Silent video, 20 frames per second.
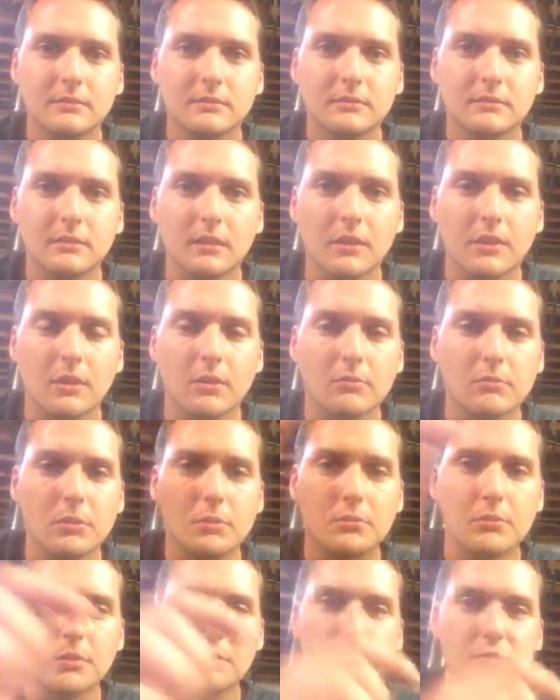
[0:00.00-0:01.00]
I thought
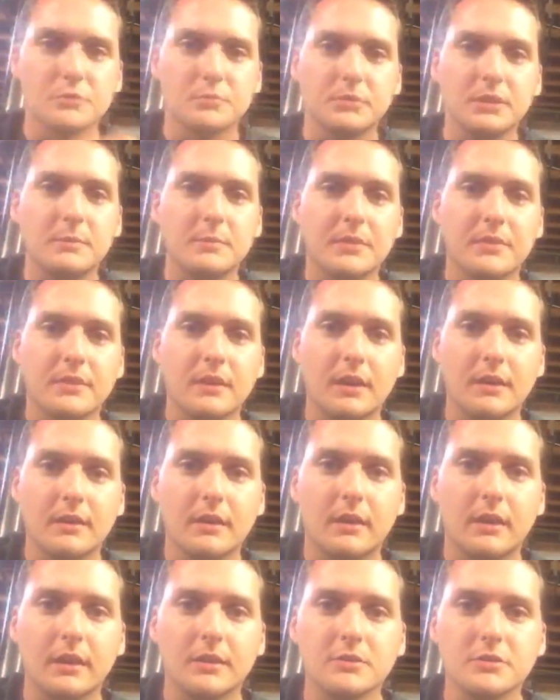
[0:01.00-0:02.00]
Roadrunner was Plymouth, not
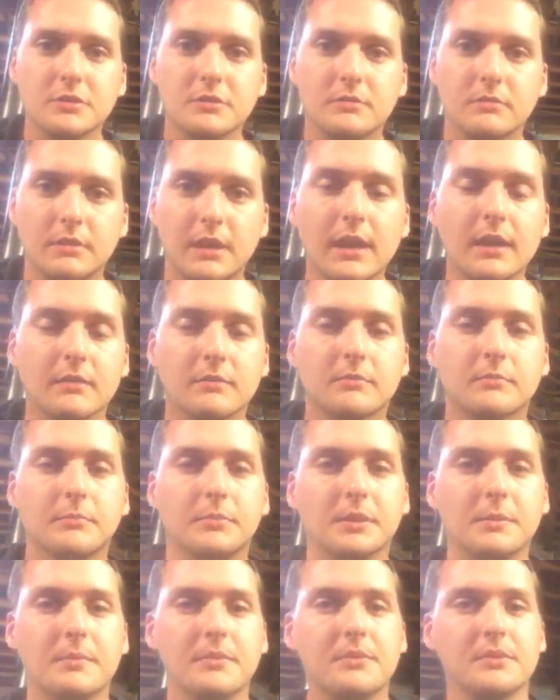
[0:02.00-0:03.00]
Dodge. Yeah,
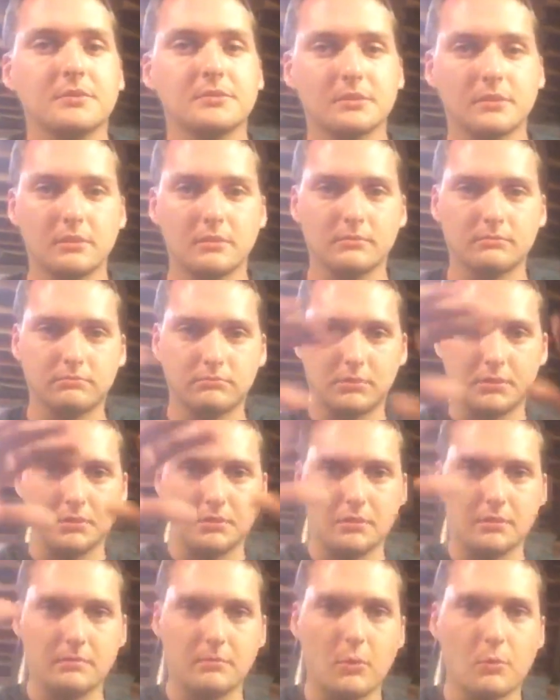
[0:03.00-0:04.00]
Plymouth is all under the
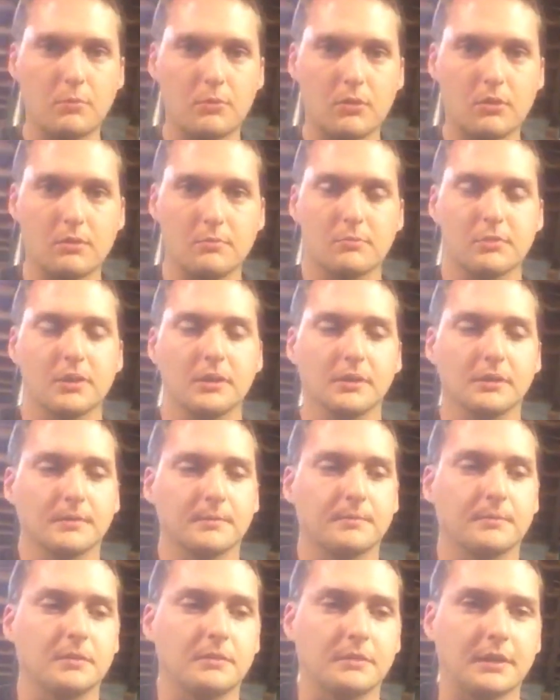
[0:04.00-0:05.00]
Mopar umbrella.
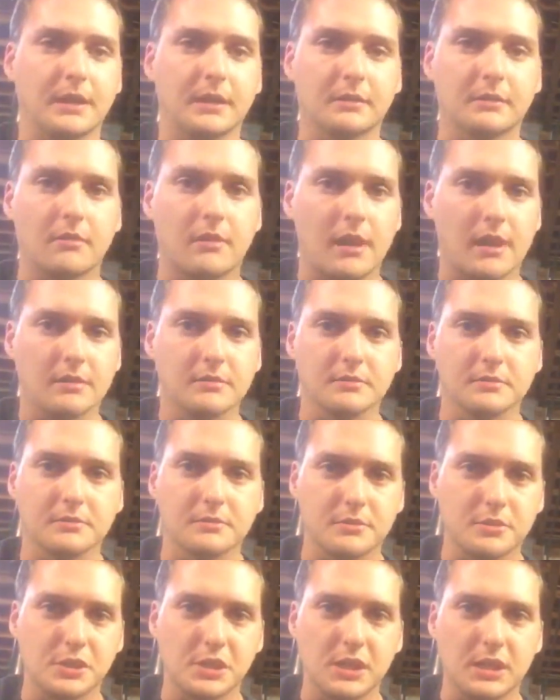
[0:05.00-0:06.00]
You got Chrysler,
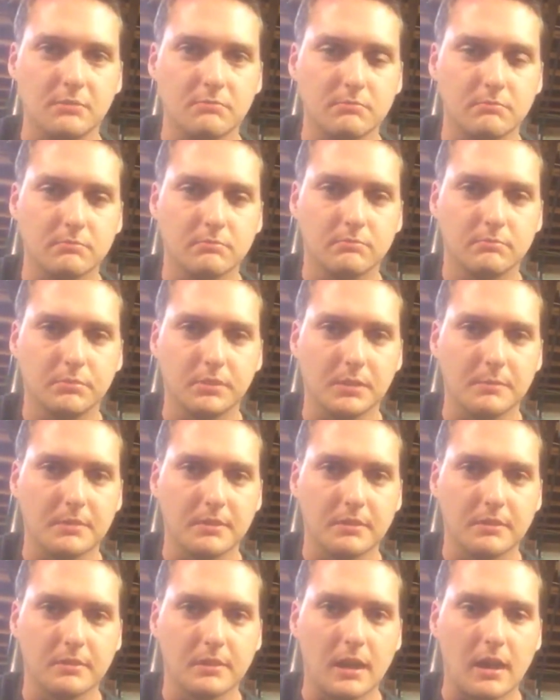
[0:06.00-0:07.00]
Jeep, Plymouth,
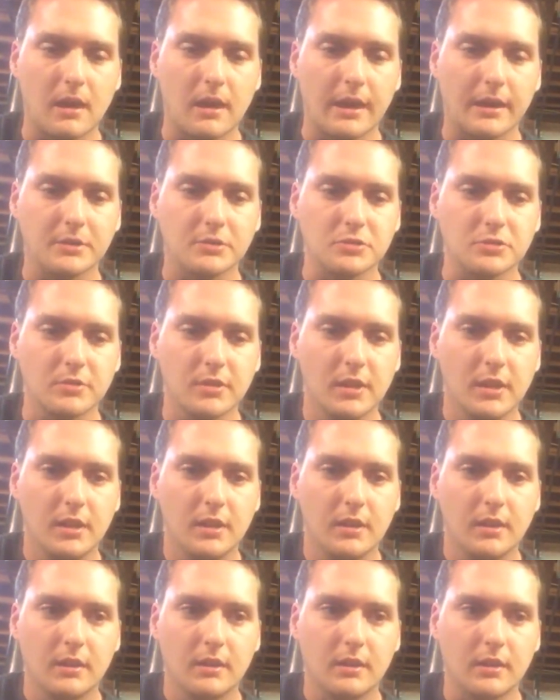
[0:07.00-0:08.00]
Dodge,
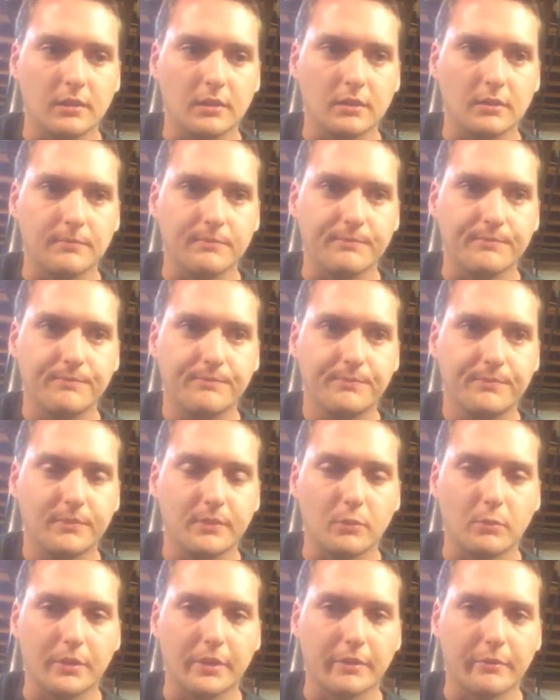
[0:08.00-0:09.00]
and then the
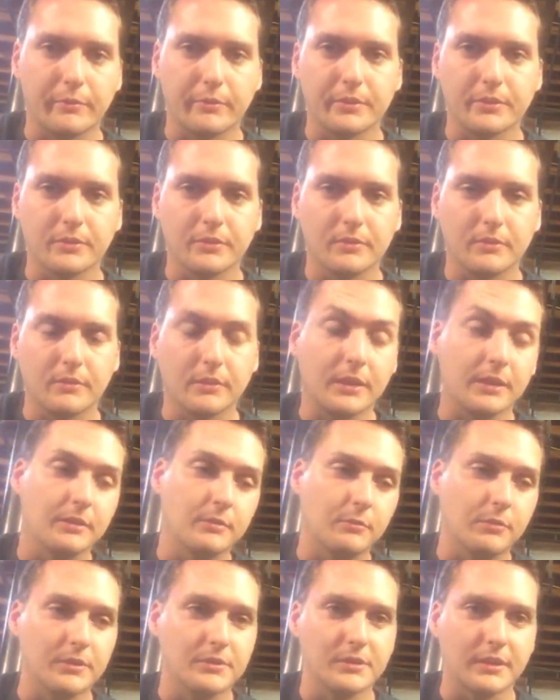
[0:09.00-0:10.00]
weird one, like the
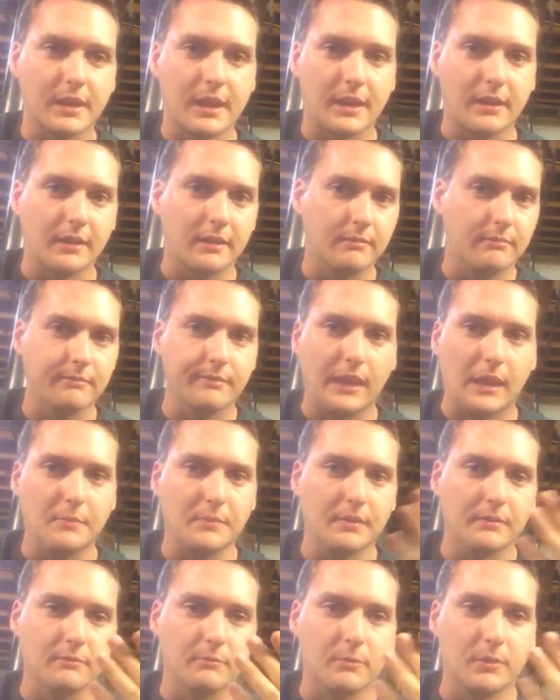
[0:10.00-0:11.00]
ones that kind of came
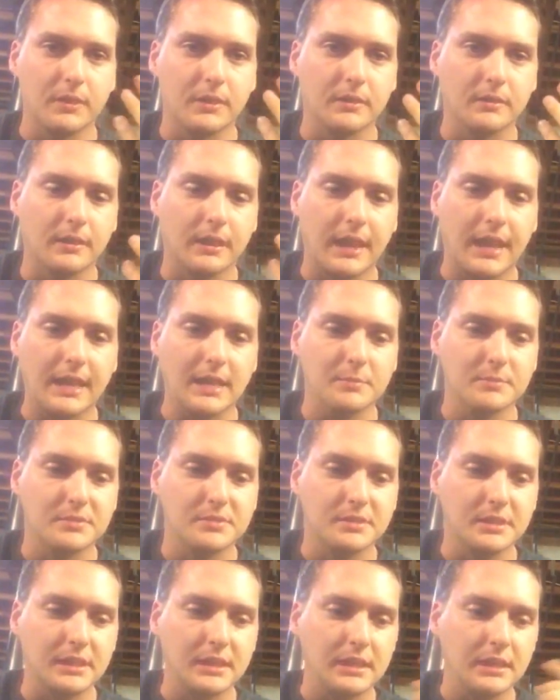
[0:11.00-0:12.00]
and went, like
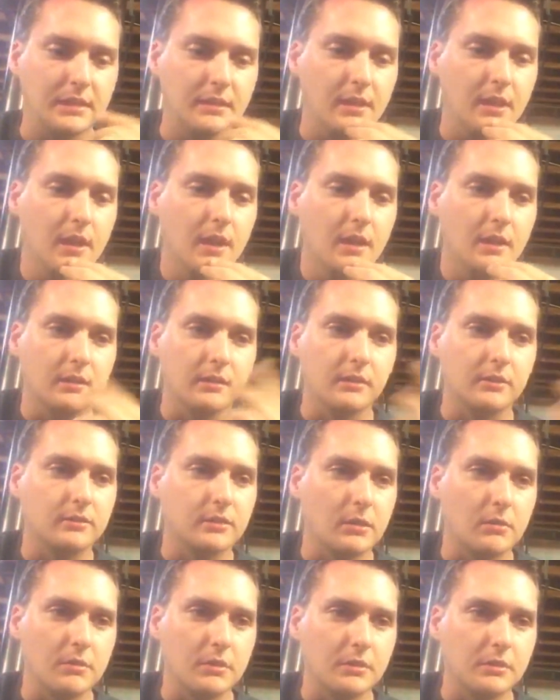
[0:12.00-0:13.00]
AMC,
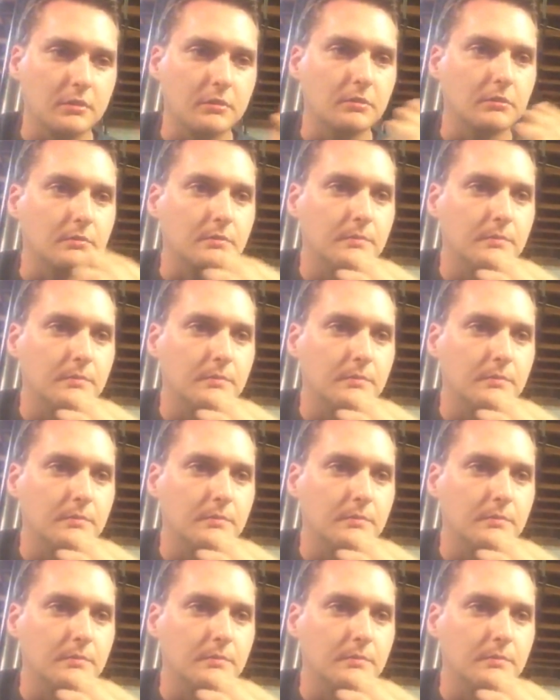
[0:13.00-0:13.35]
DeSoto.